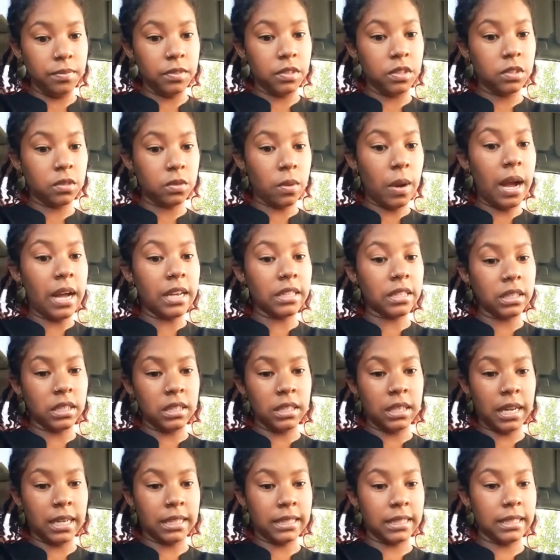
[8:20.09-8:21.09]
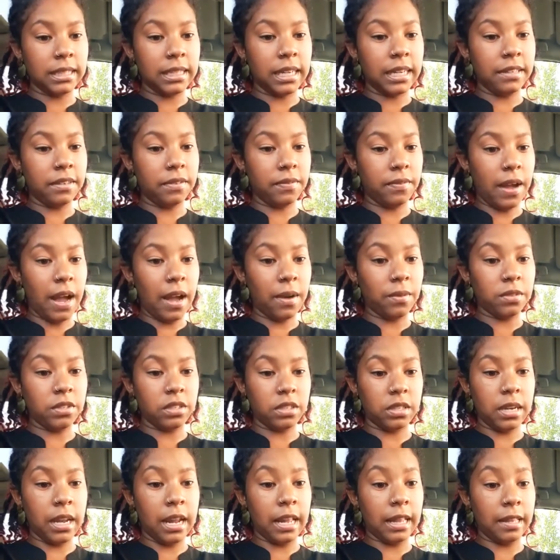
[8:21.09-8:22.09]
Squash in 1995 was
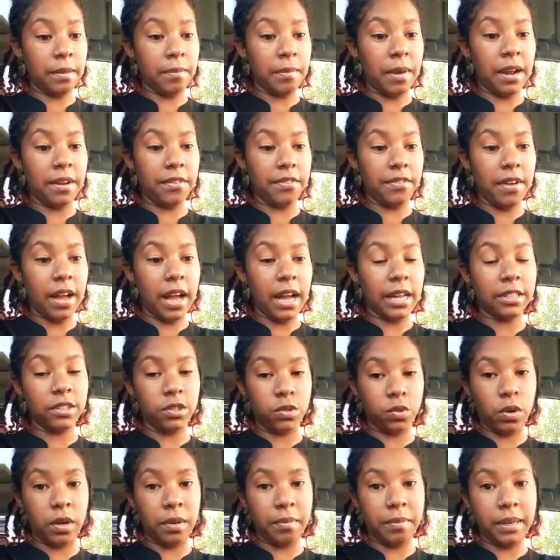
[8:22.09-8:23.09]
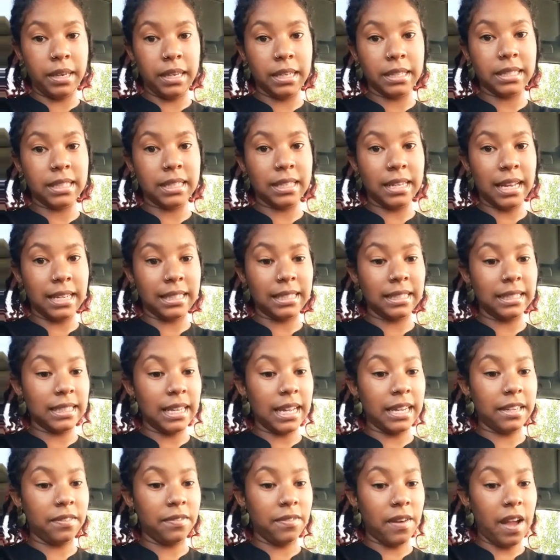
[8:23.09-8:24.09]
genetically modified. Soybeans in
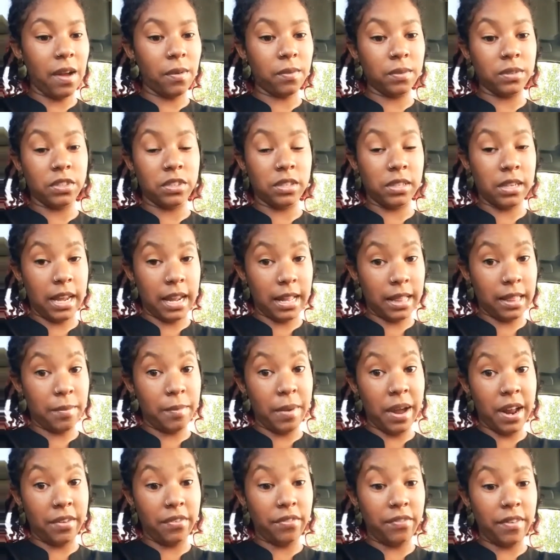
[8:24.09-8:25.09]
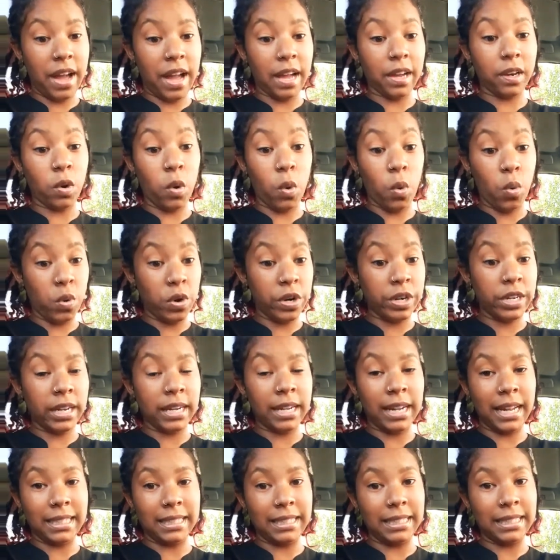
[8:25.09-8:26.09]
1995 was genetically modified. Corn in
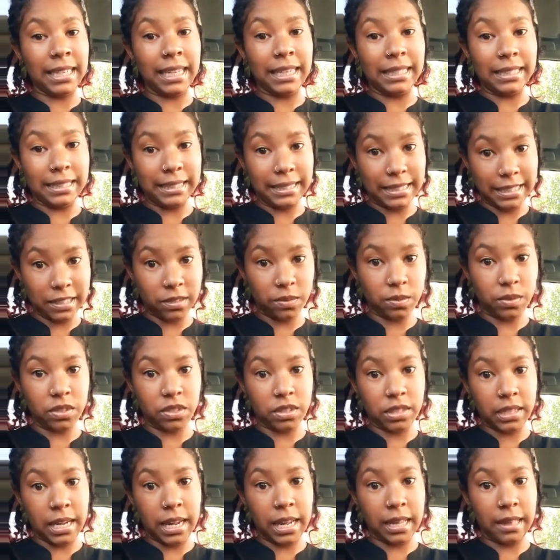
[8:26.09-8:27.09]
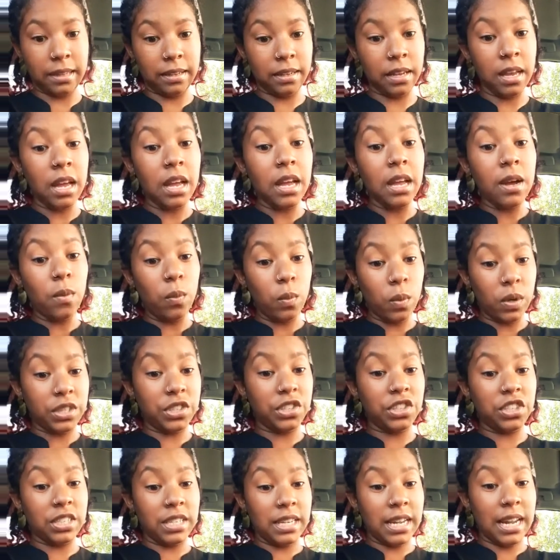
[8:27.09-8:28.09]
1996 was
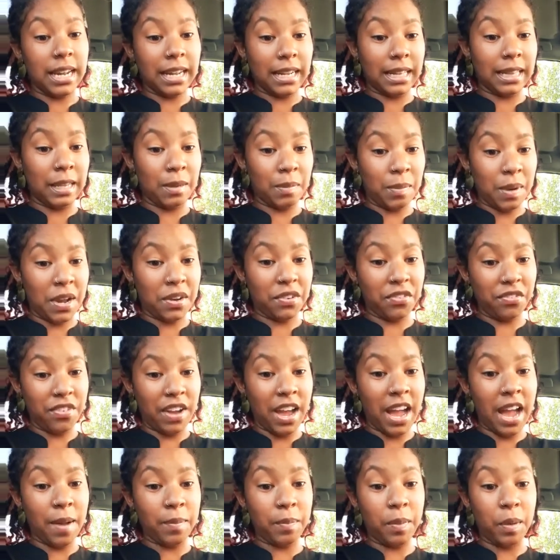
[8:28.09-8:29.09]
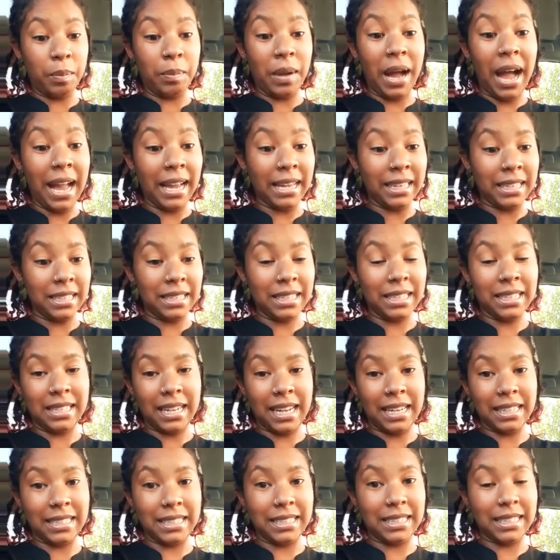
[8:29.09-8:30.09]
genetically modified. Papaya in
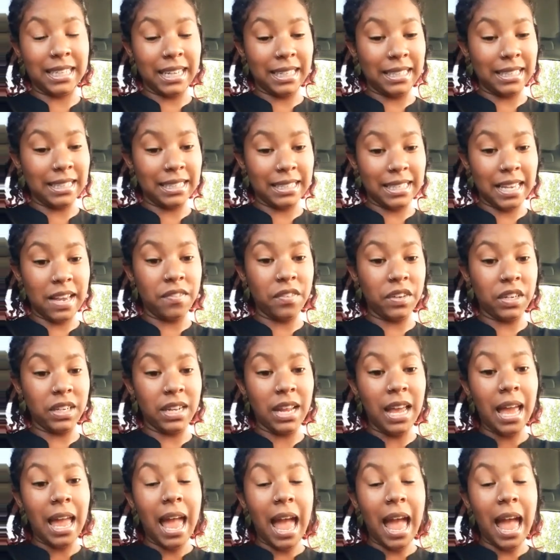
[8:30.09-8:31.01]
1997.